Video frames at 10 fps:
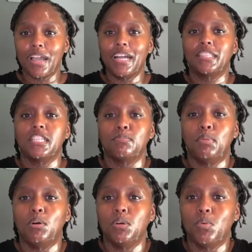I got this
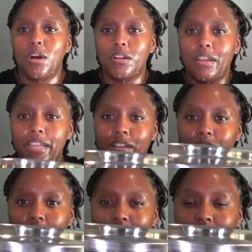bowl of water right here.
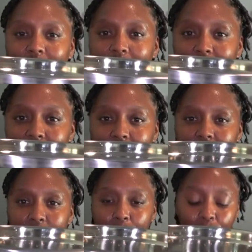So as you guys can
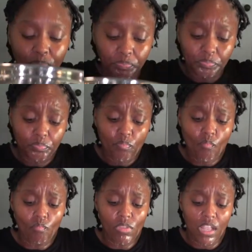see,
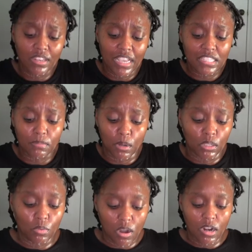that's the bowl
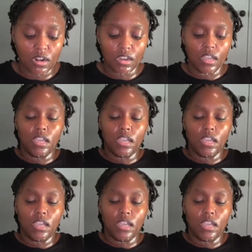of water.